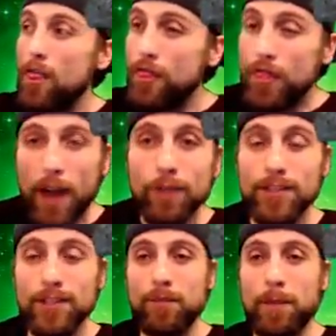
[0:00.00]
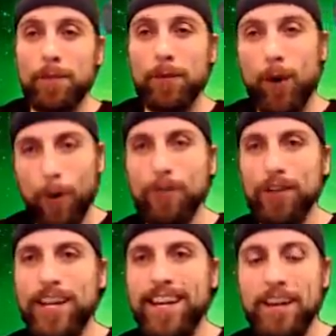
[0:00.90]
thousands of people,
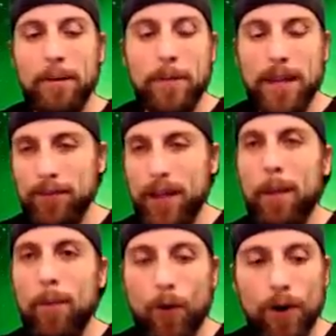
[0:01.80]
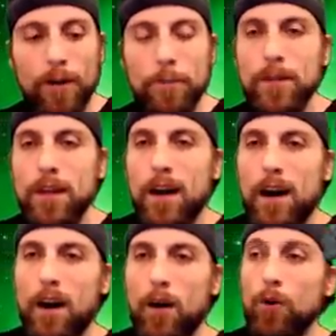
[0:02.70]
hopefully, if not more,
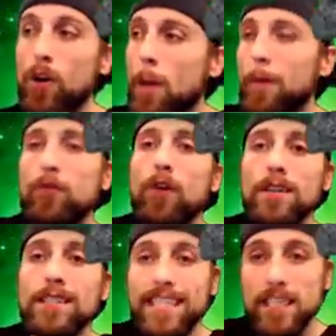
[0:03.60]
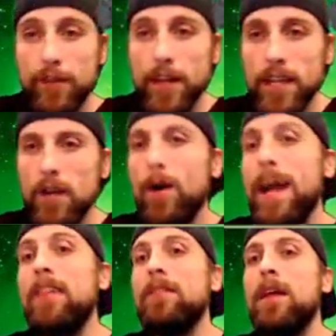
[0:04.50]
uh, will come across this video
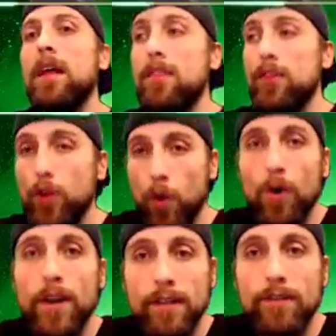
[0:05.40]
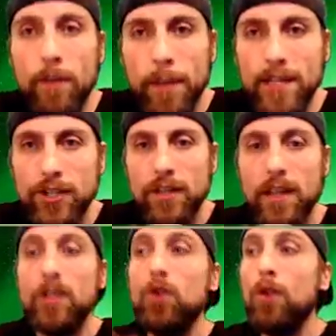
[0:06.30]
and your information
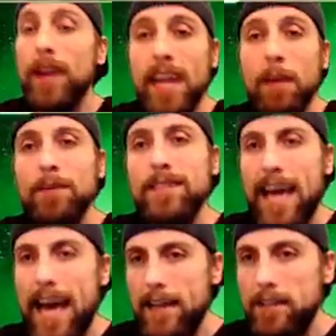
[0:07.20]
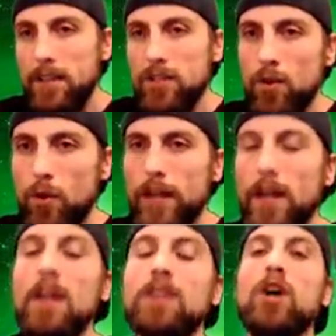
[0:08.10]
that you're able to add to the story.
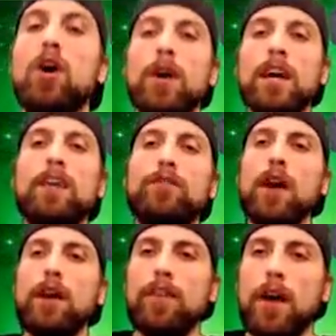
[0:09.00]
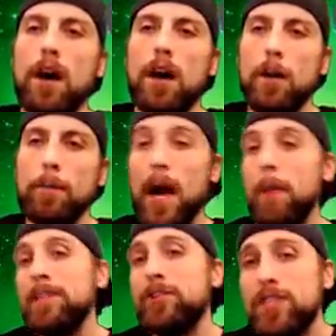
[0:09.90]
So if you have, um,
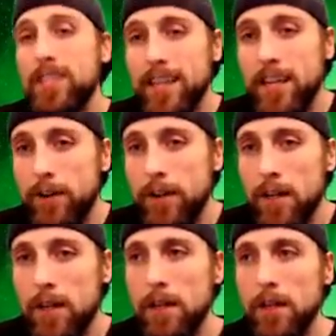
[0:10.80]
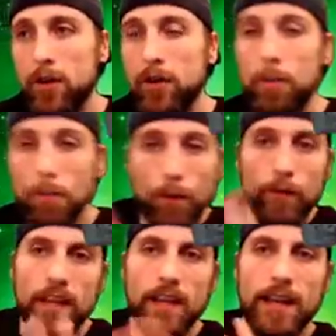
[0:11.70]
I'm interested in hearing, you know, your
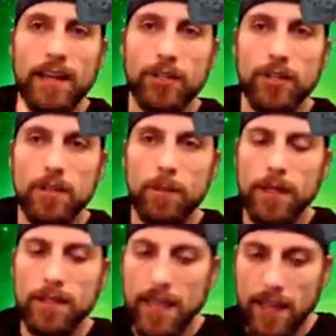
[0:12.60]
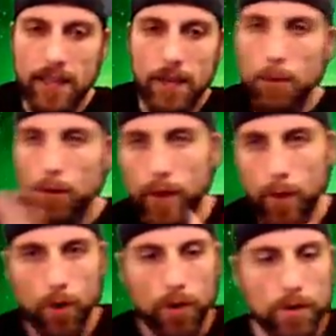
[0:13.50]
movie connections, because I like the movie
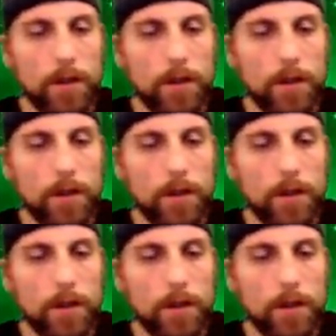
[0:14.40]
world.